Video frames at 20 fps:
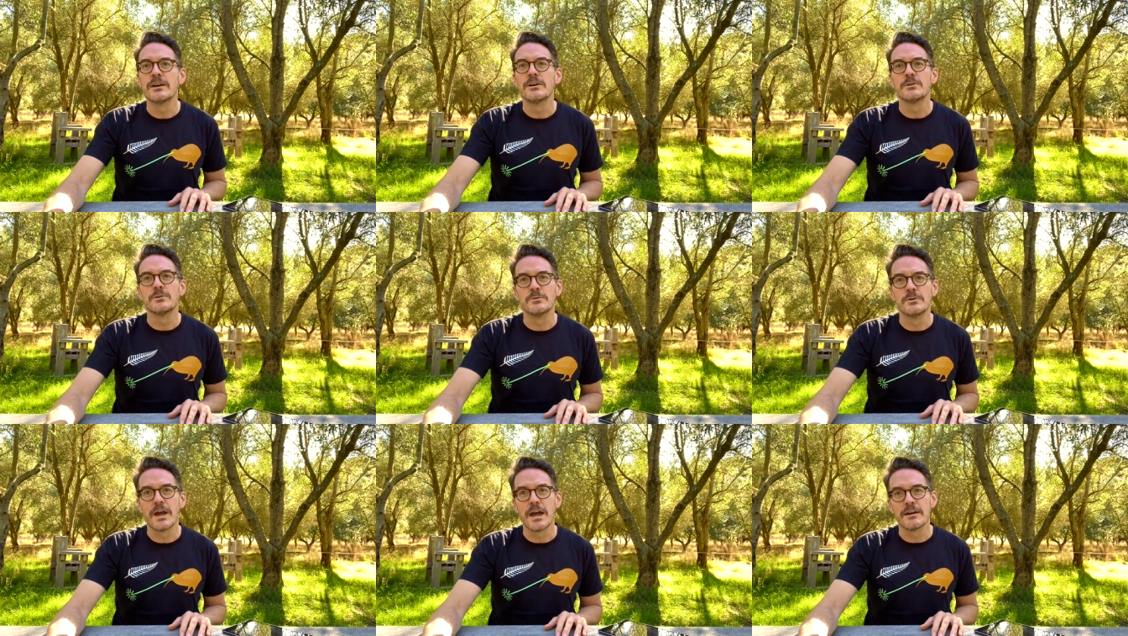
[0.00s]

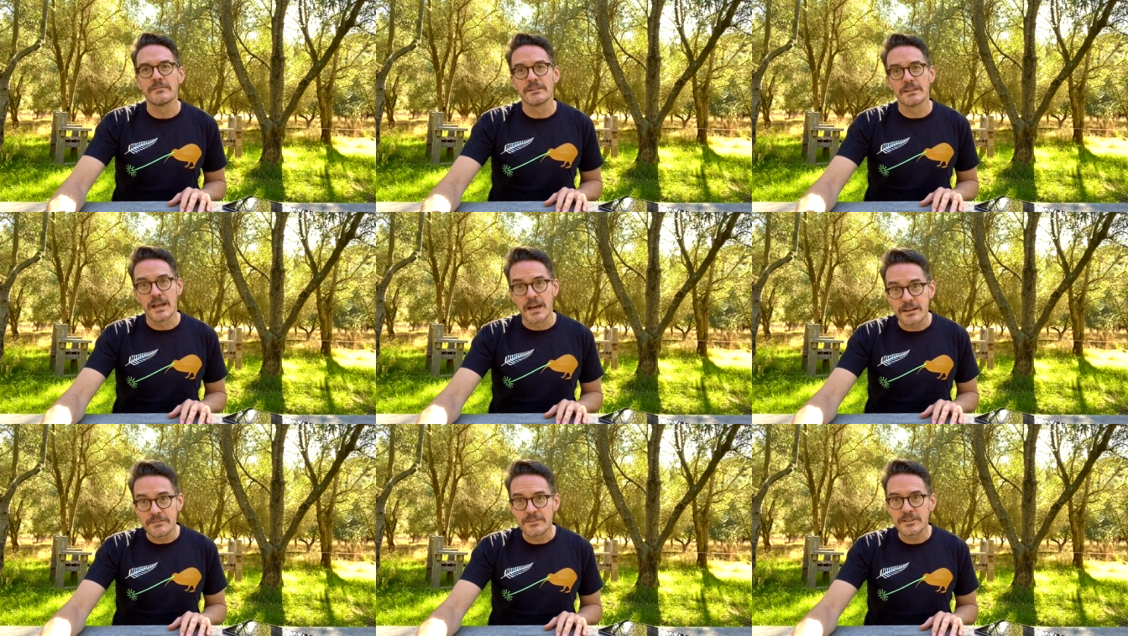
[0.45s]
who have a
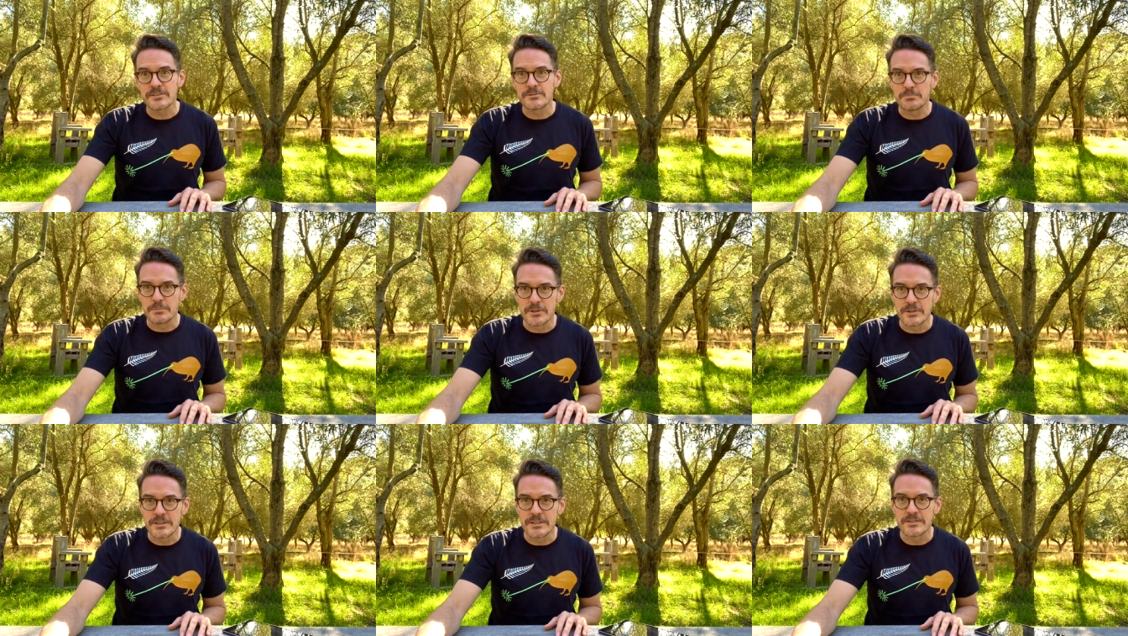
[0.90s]
lot of
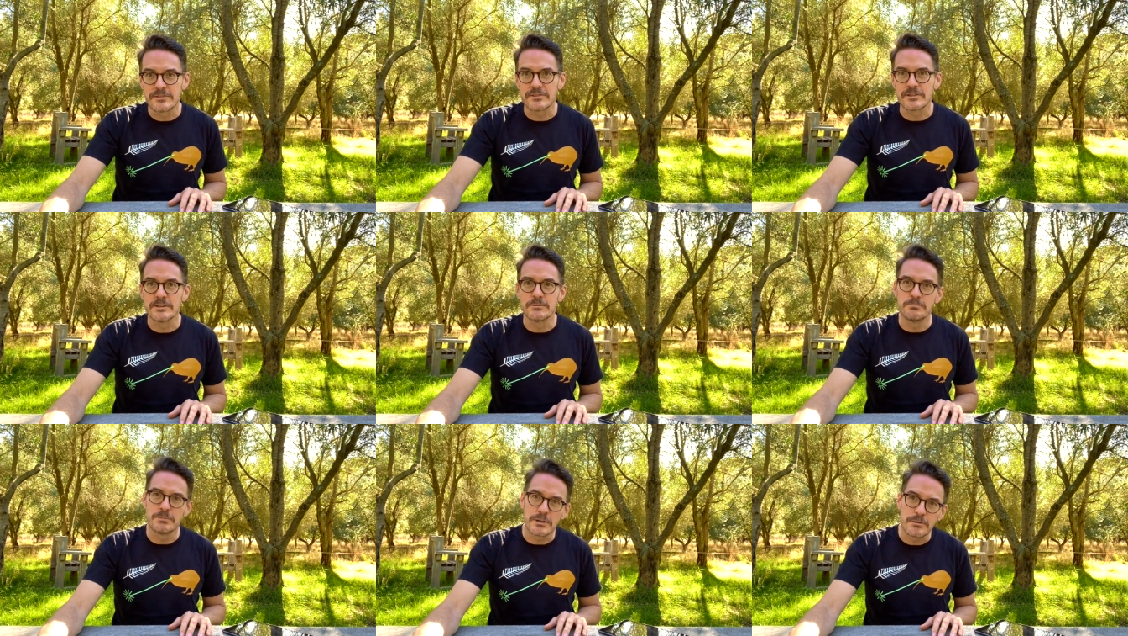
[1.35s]
experience
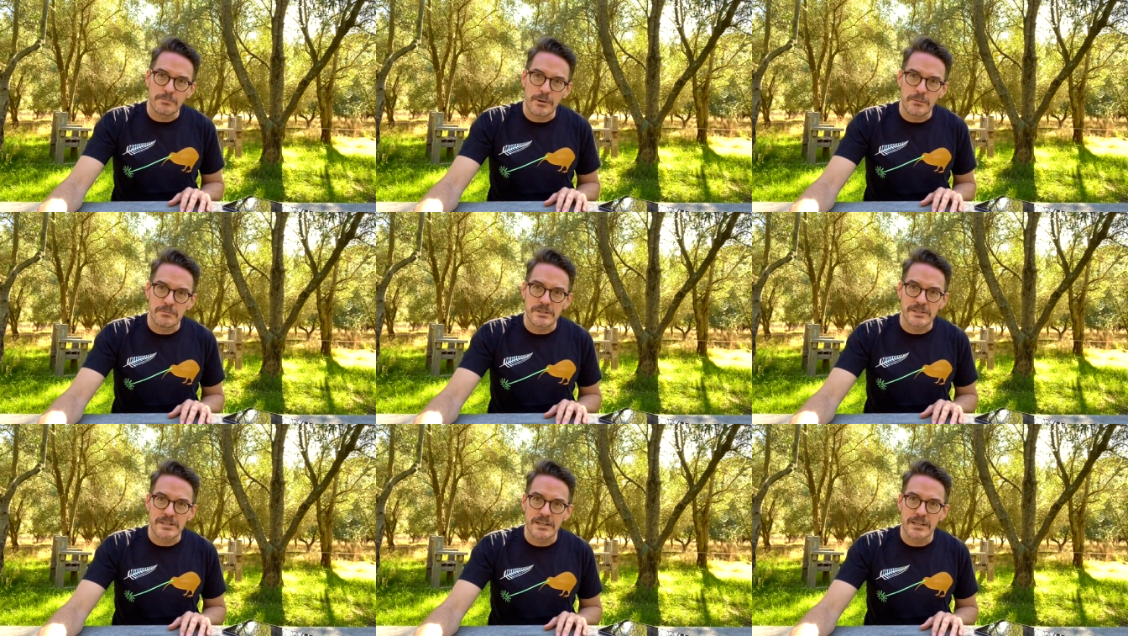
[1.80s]
in the book
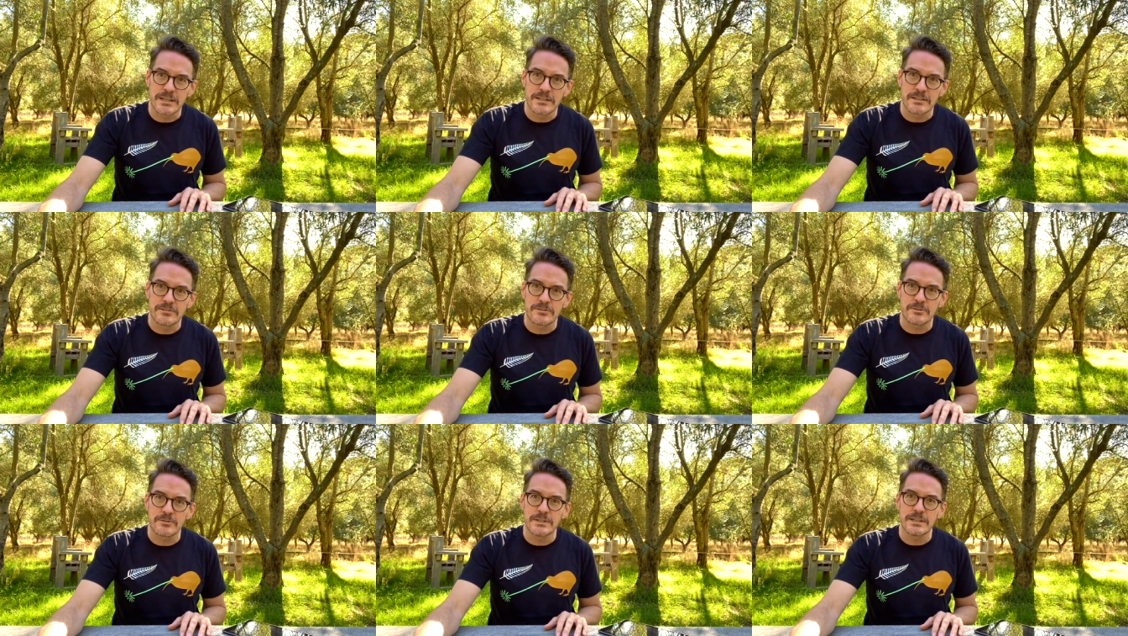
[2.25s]
publishing
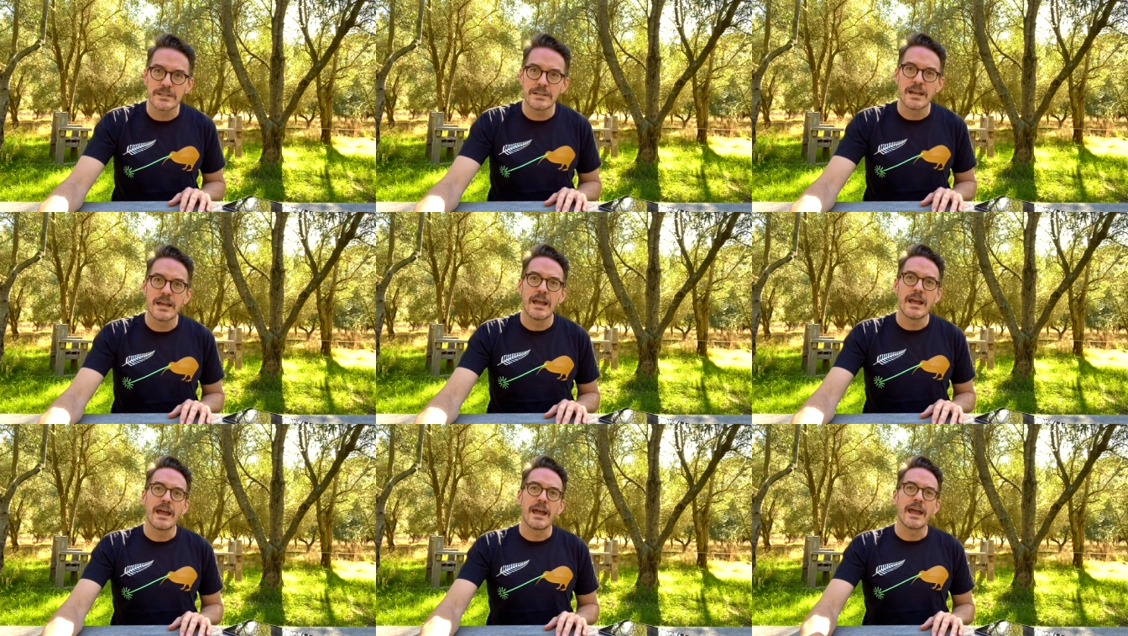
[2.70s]
industry,
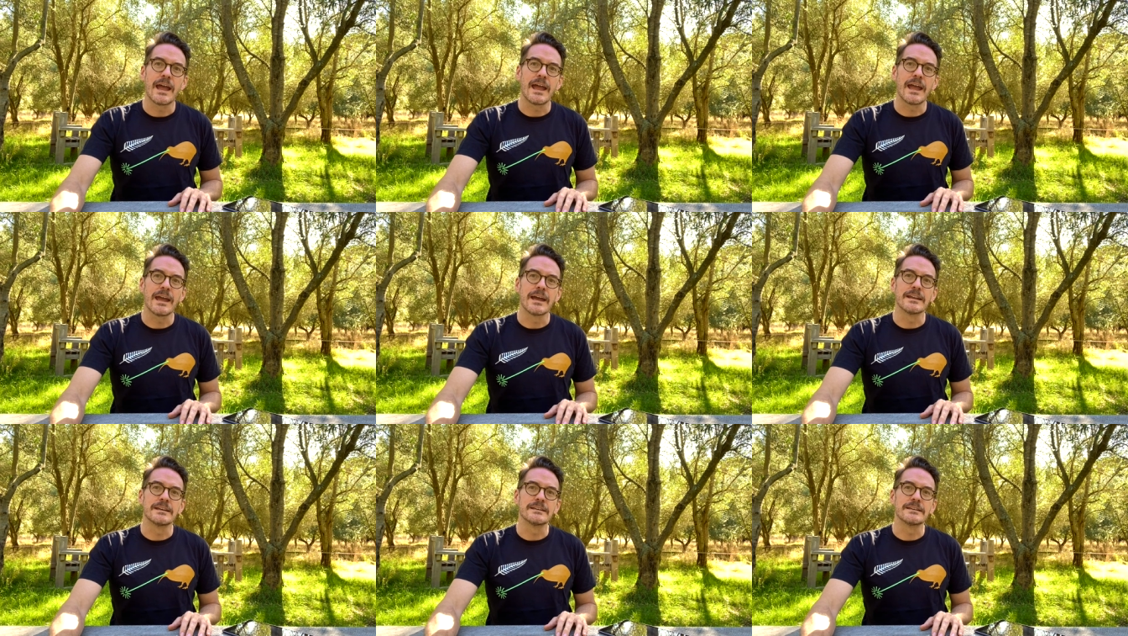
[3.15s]

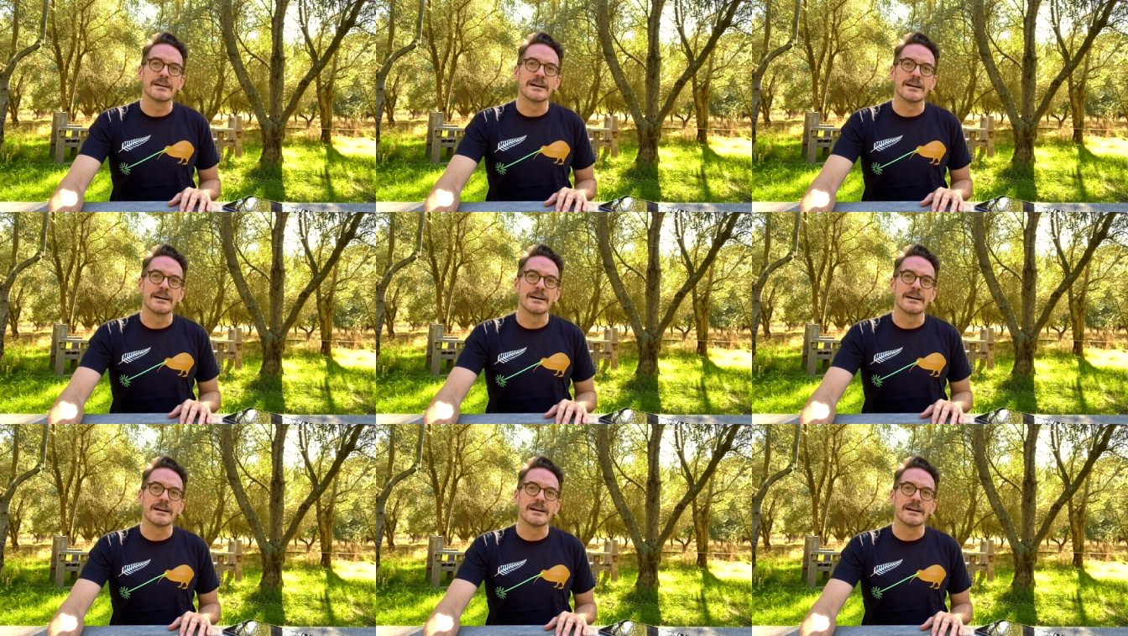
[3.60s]
and